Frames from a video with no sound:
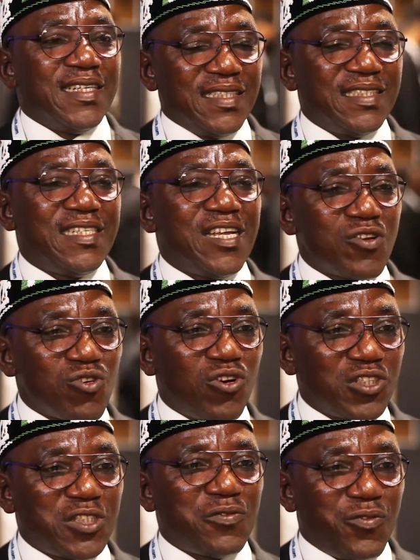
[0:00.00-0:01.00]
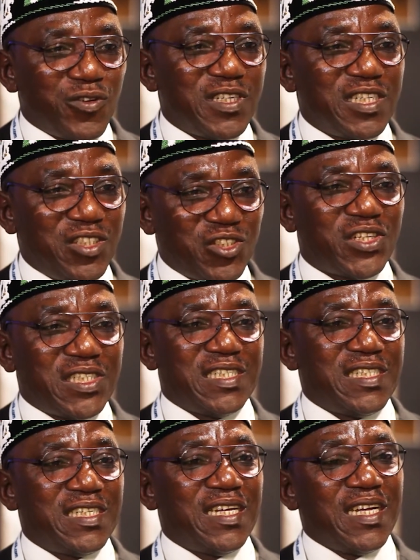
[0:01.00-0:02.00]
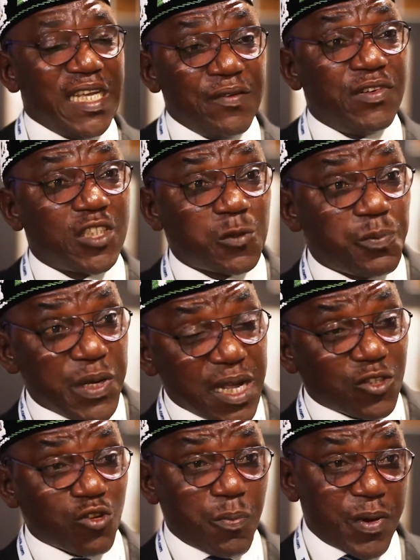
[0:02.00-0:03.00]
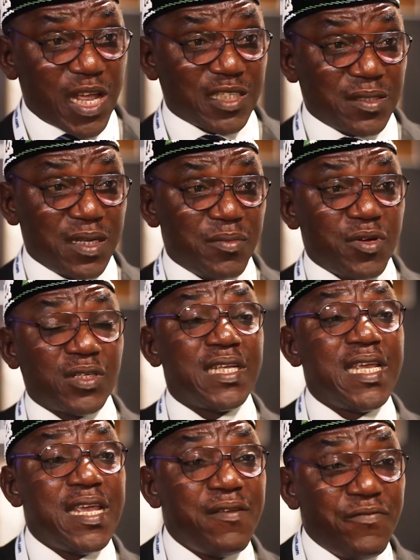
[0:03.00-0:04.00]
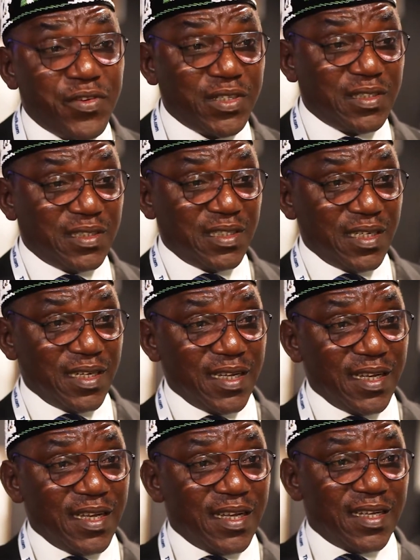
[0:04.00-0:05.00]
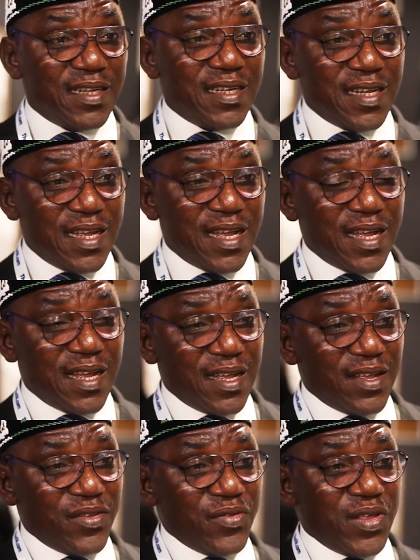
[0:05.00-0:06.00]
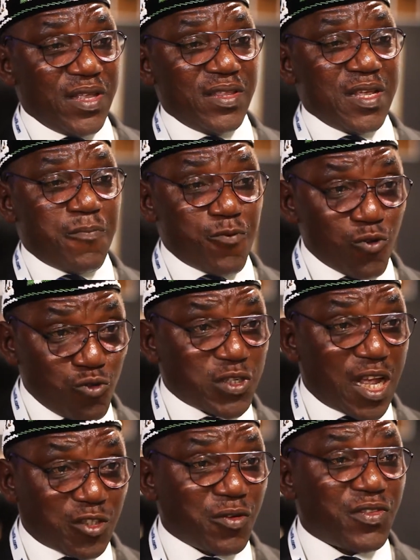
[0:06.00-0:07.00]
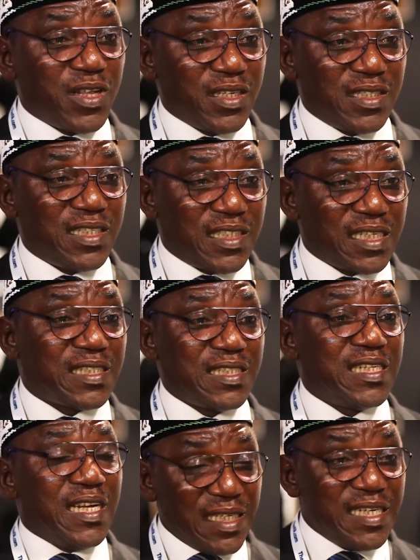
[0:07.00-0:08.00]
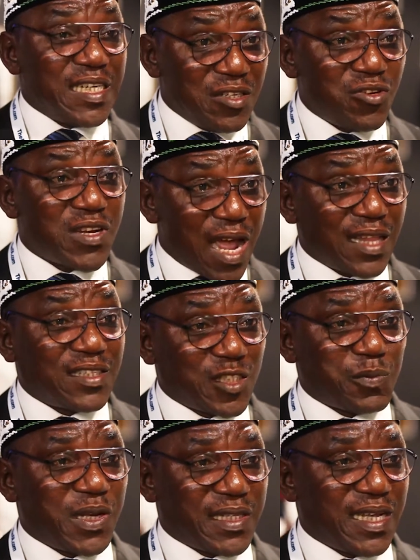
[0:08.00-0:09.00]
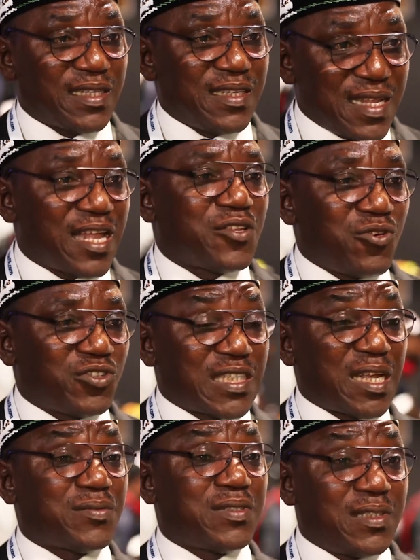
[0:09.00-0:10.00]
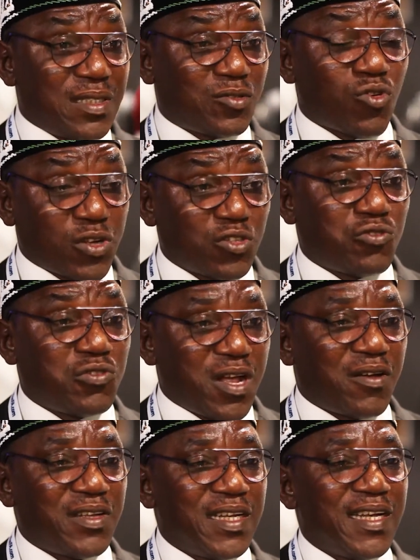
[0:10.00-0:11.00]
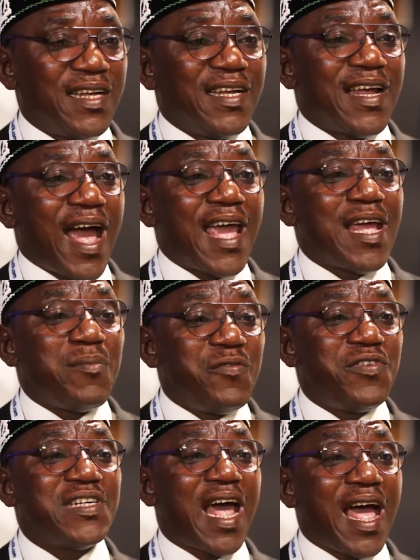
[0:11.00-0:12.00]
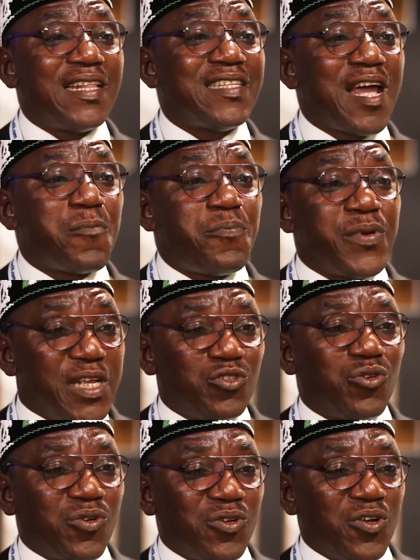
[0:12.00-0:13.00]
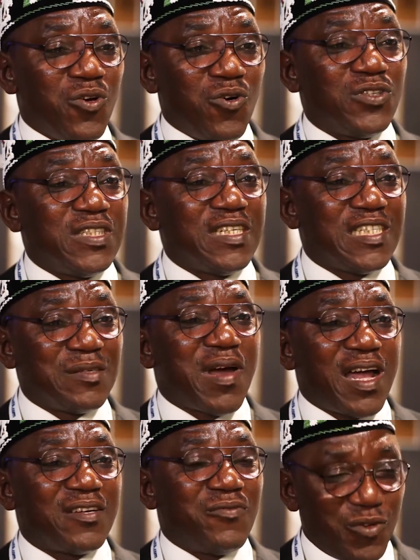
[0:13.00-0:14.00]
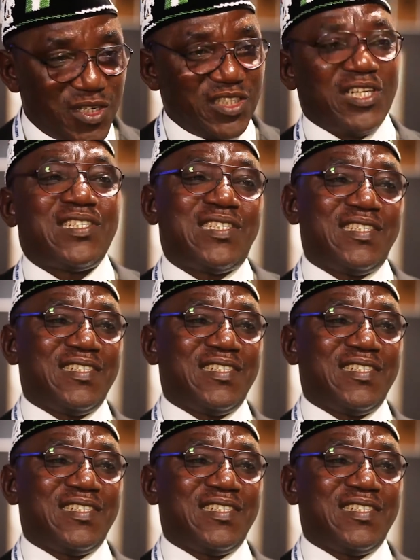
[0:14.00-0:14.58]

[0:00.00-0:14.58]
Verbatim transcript: the rush for the jersey, even Springer surprised because even uh, the, the, producers of the, the jersey did not anticipate that rush. As I'm talking to you now, I am even under pressure on the demand for the jersey.